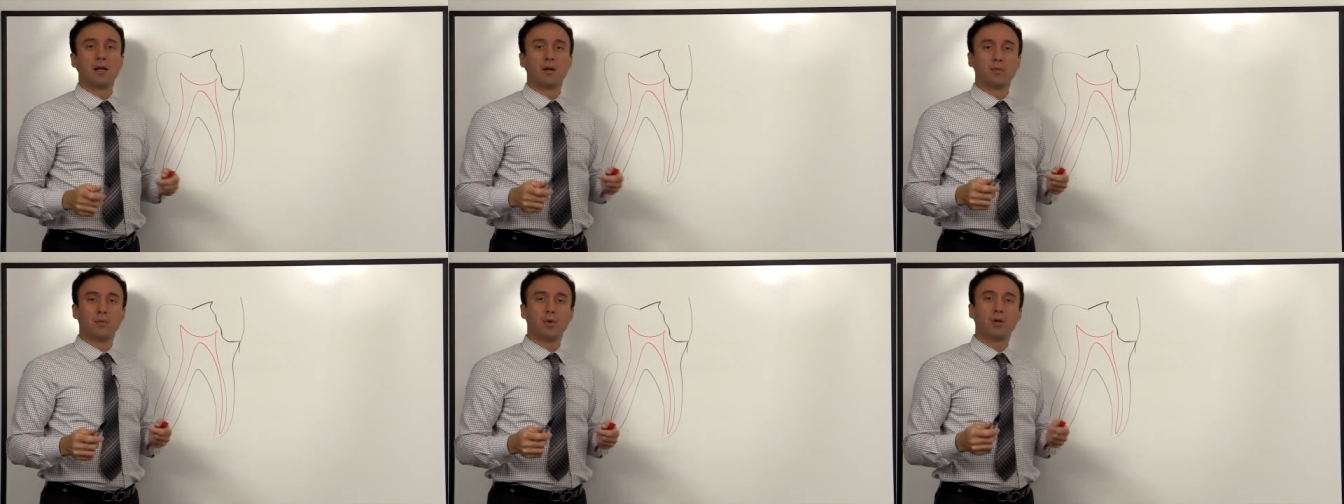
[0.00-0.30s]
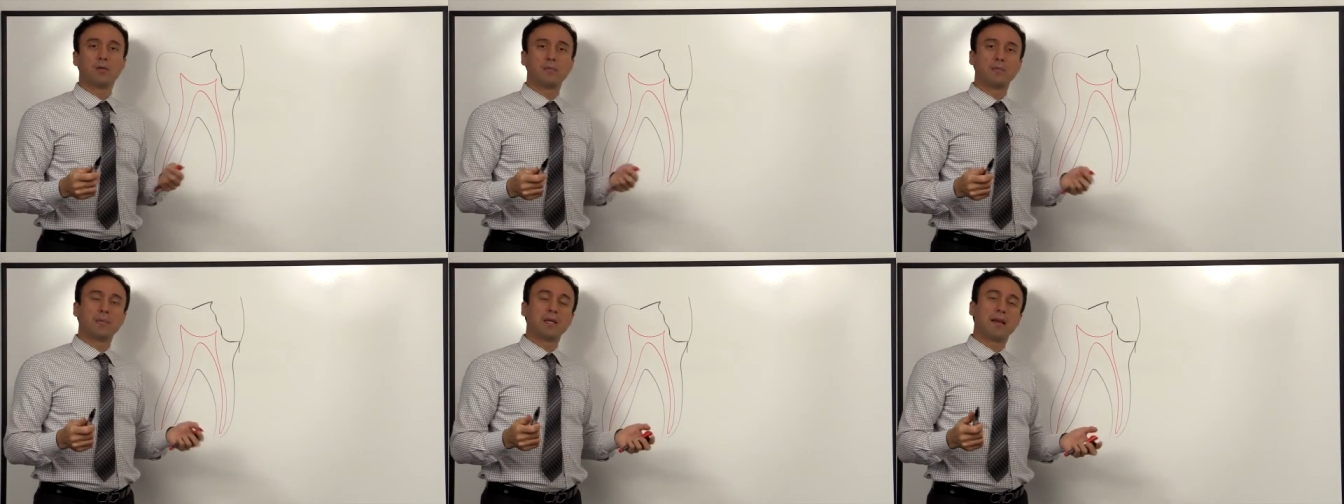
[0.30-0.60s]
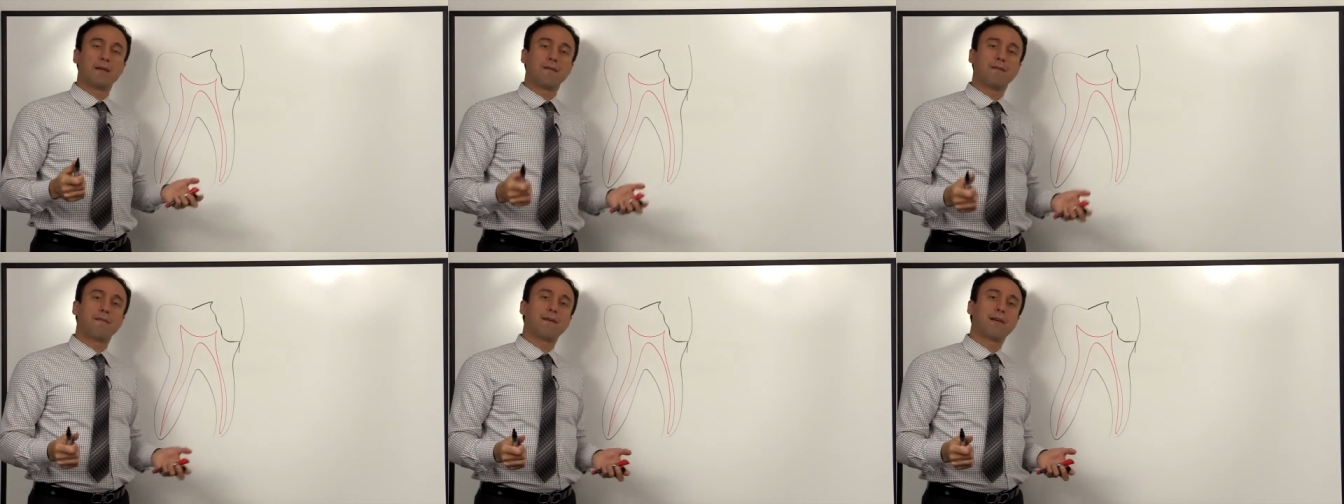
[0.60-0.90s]
would be
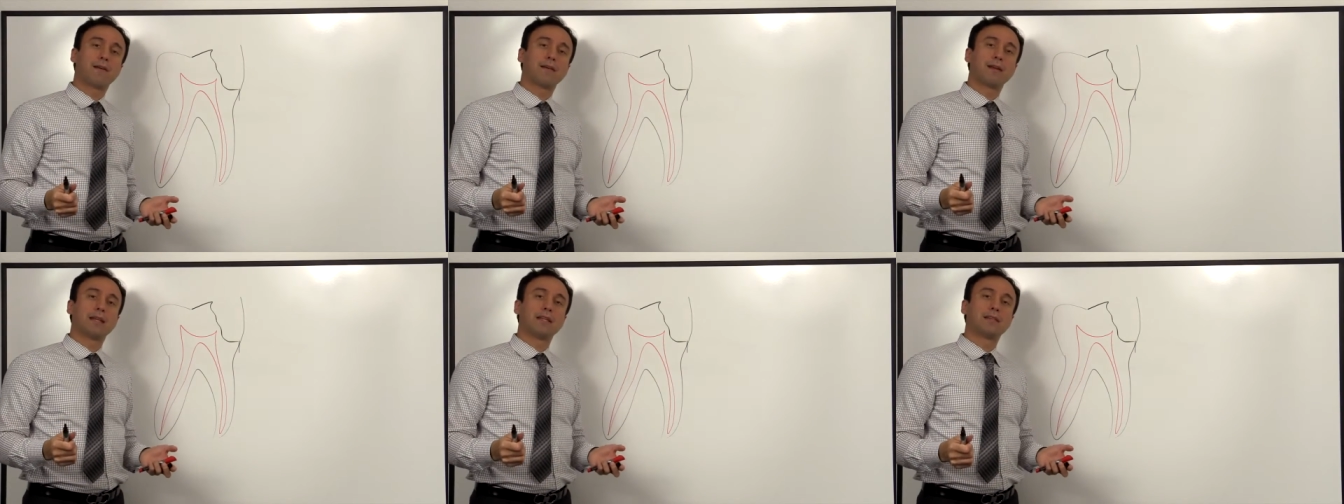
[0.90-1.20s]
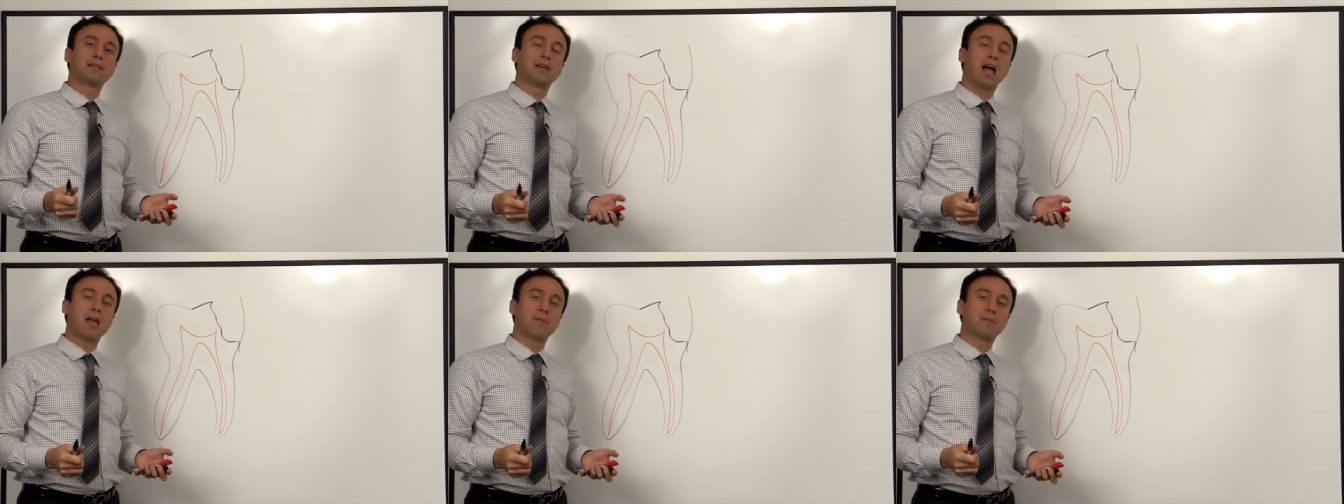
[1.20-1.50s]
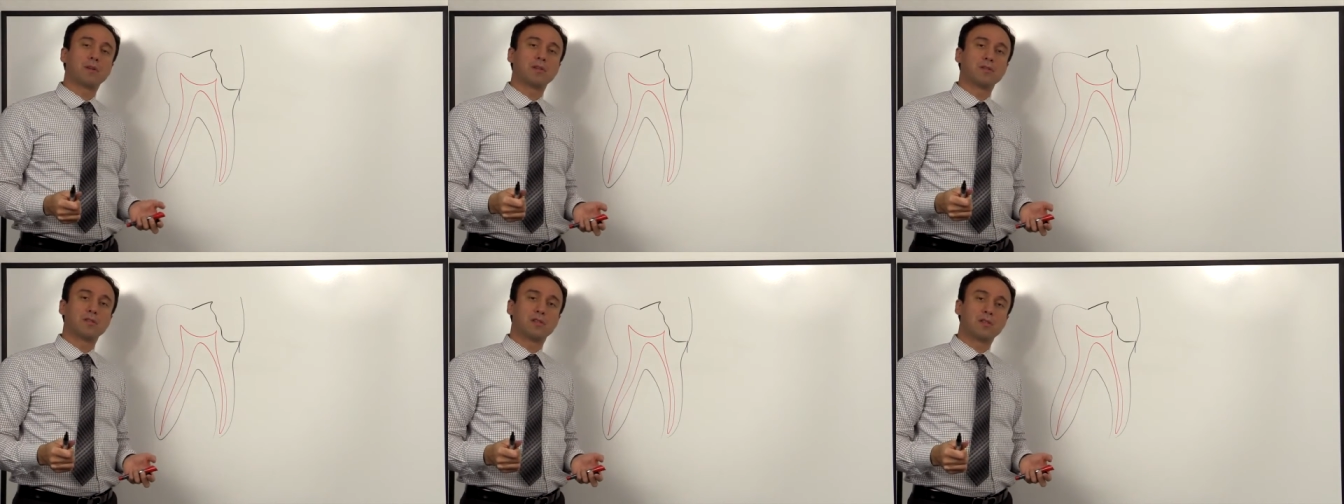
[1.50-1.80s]
a fairly
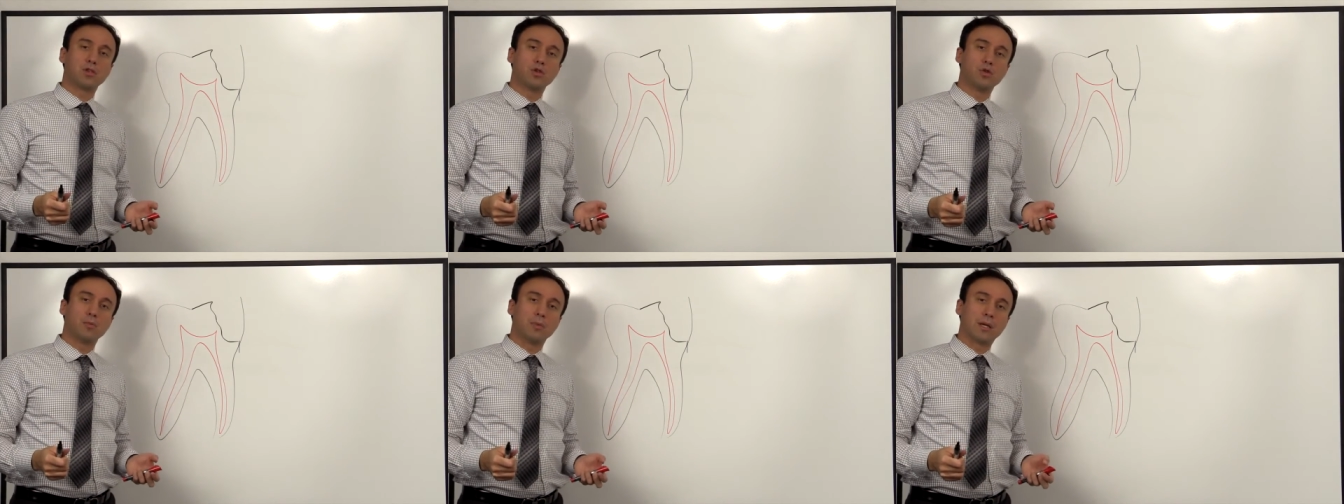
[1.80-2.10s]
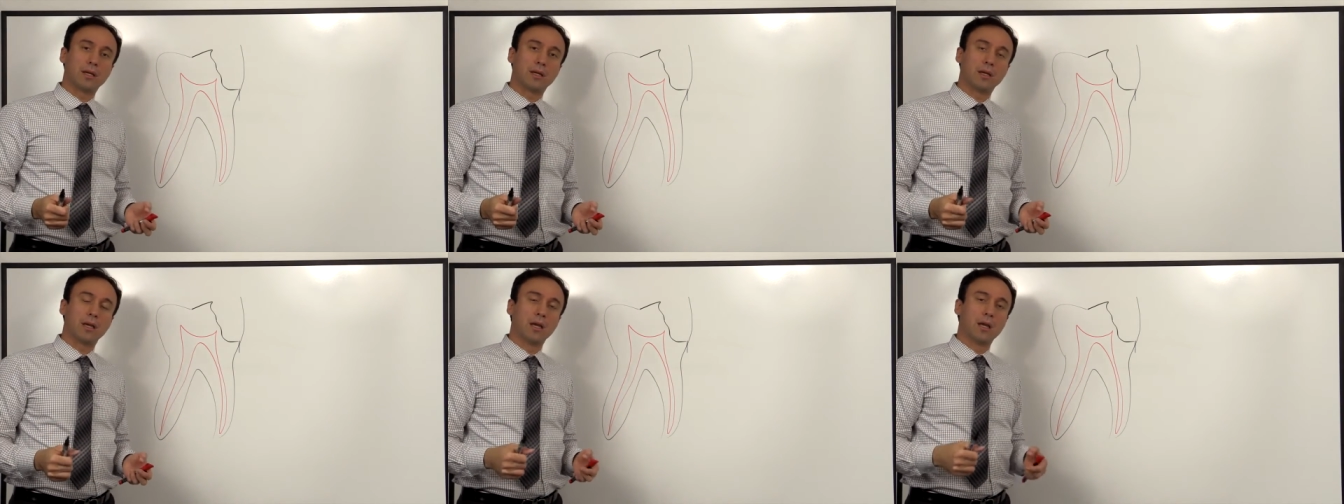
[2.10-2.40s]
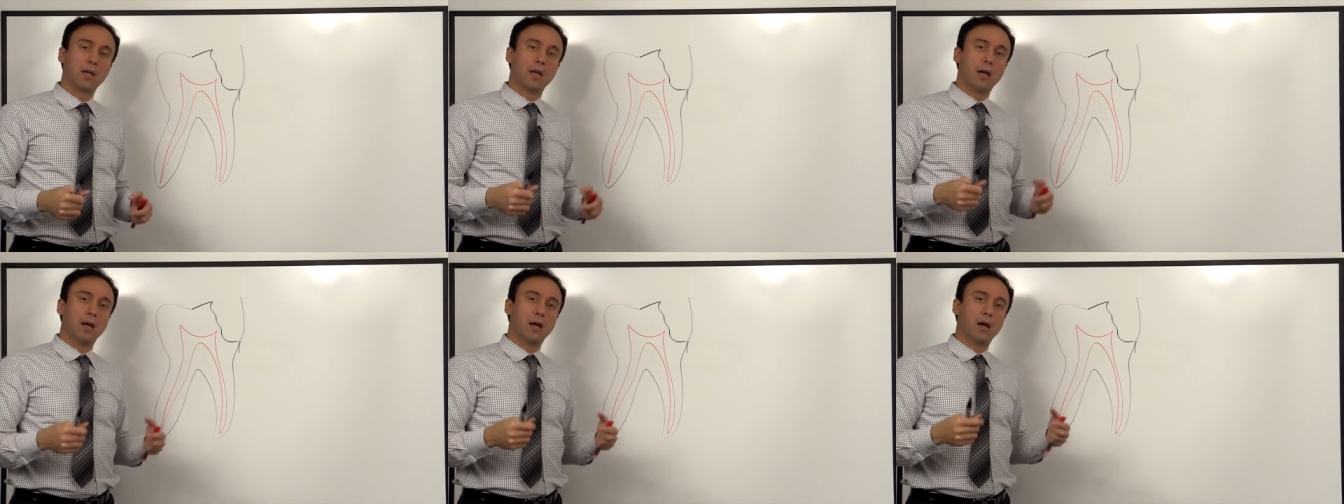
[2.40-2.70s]
time-consuming
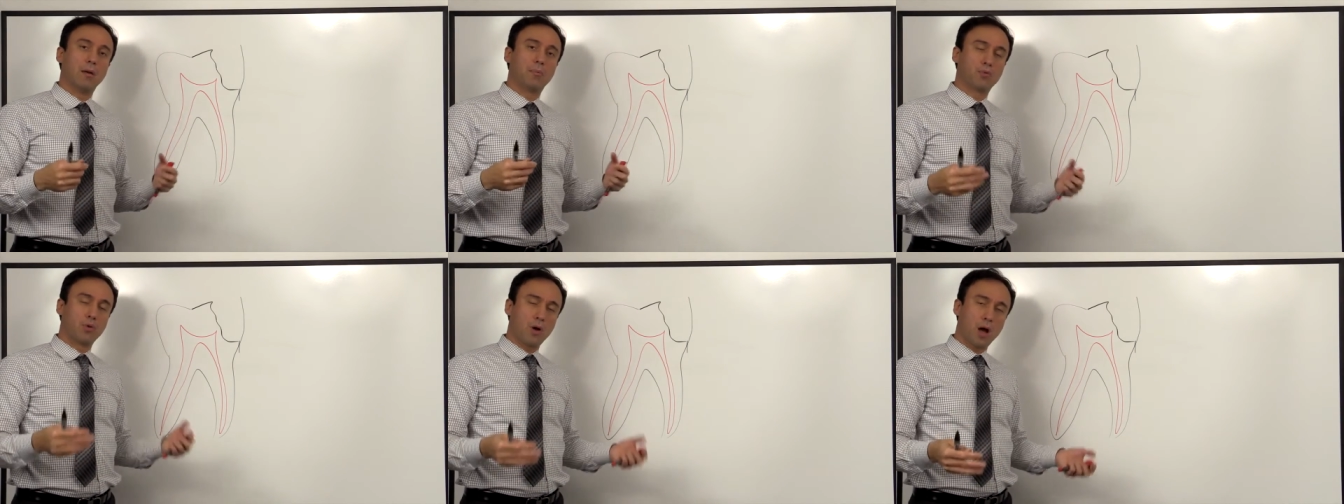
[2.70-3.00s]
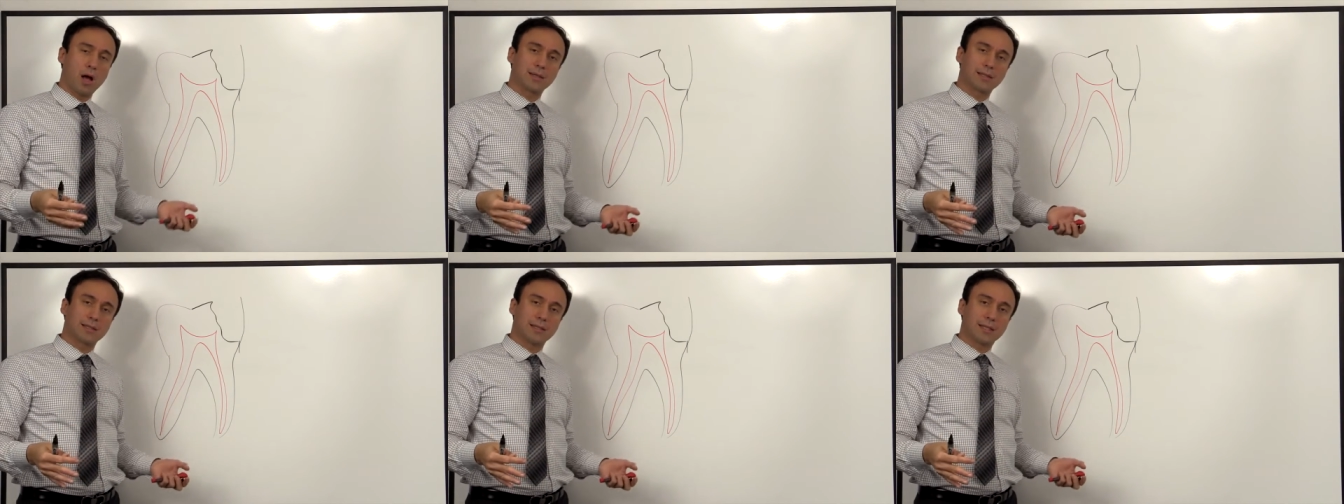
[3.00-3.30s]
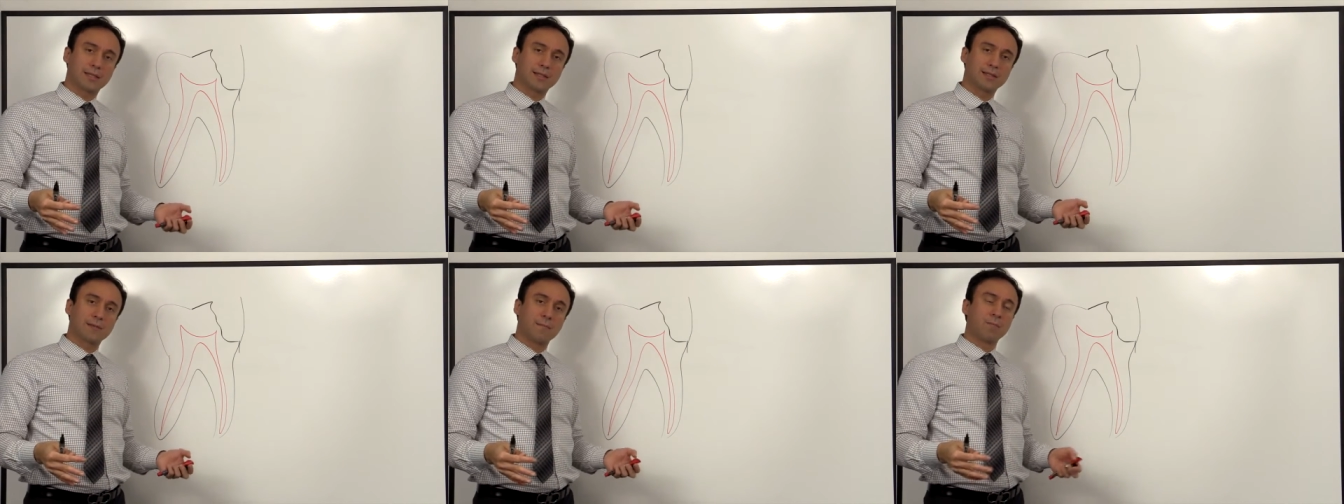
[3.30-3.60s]
uh,
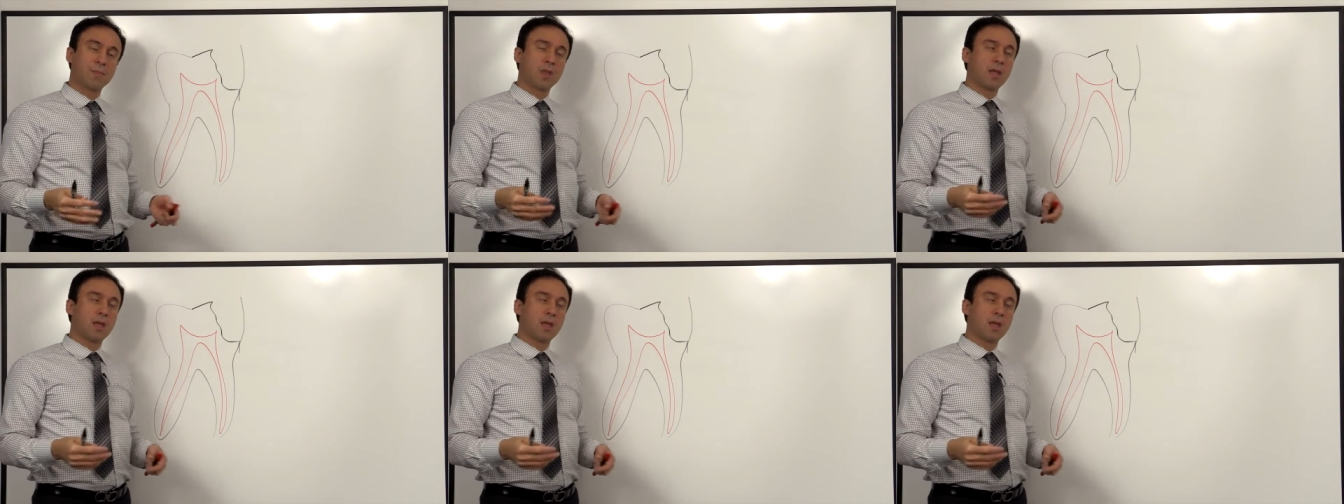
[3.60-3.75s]
process.